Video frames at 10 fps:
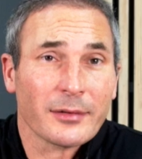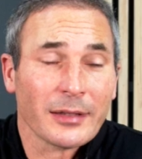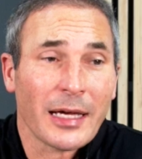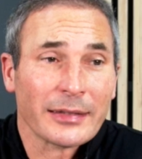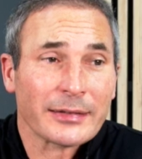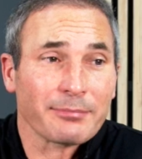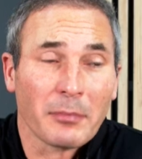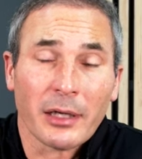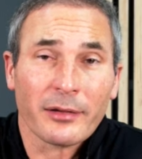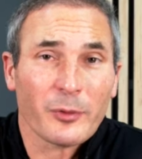the last
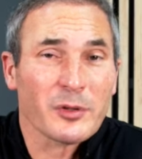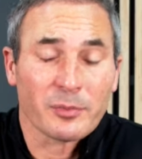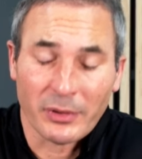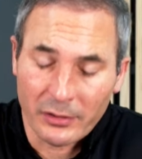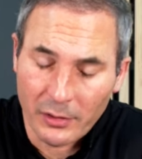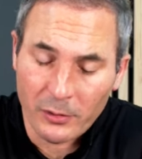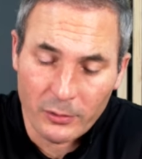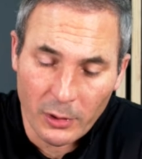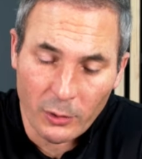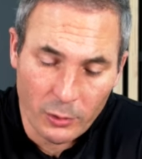month. We've just been go,
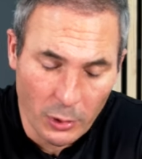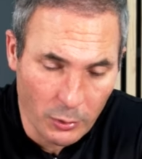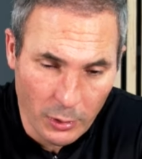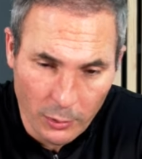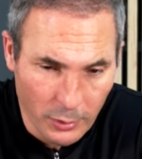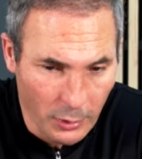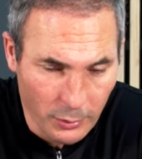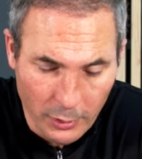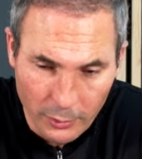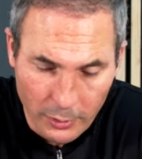go, go, go, go,
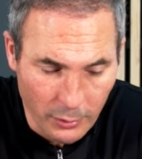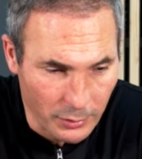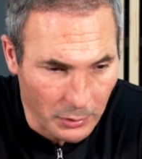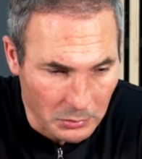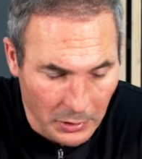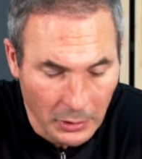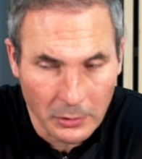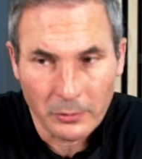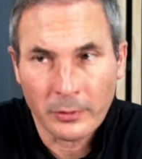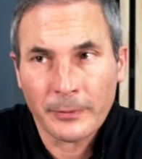go, go, go,
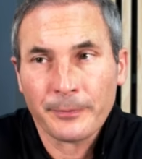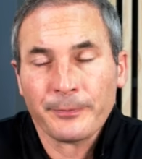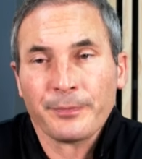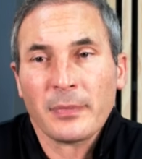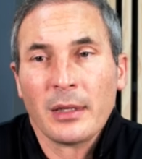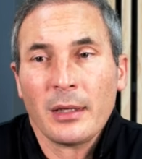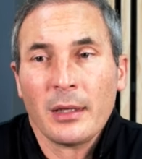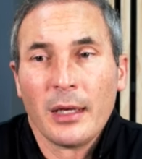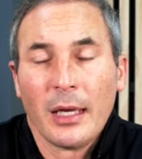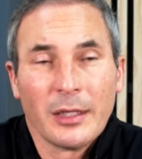go.
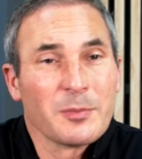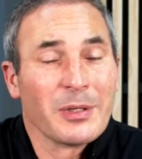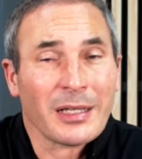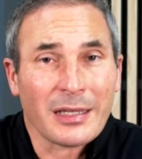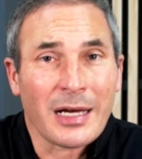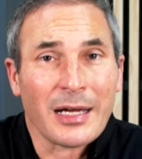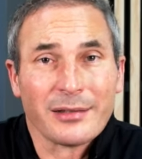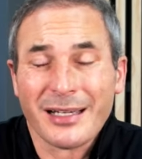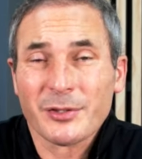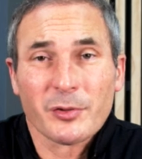And it's been a lot,
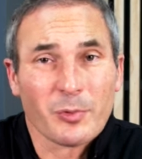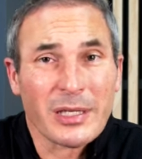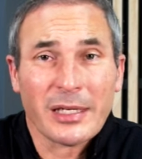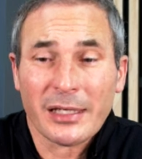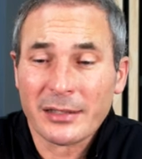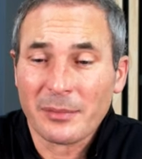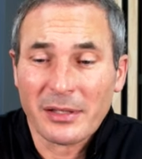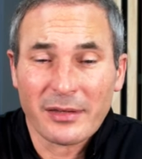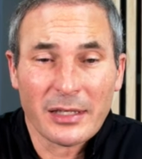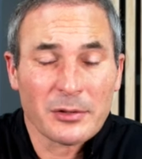not just weekends. I
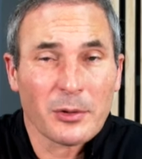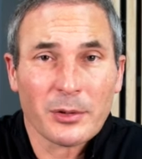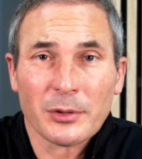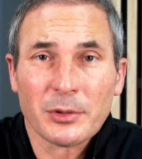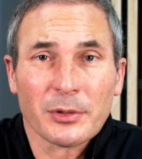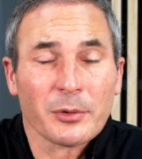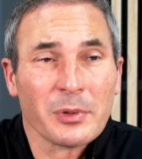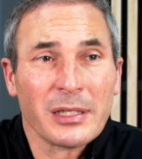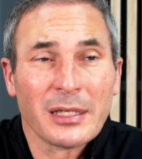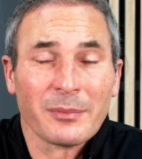mean, things going on during the
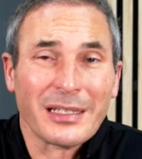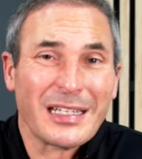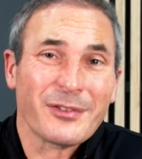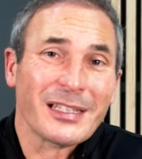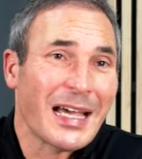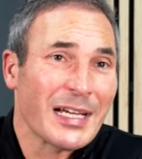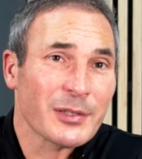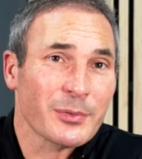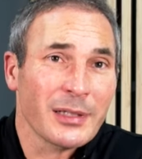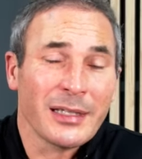week. I mean, even last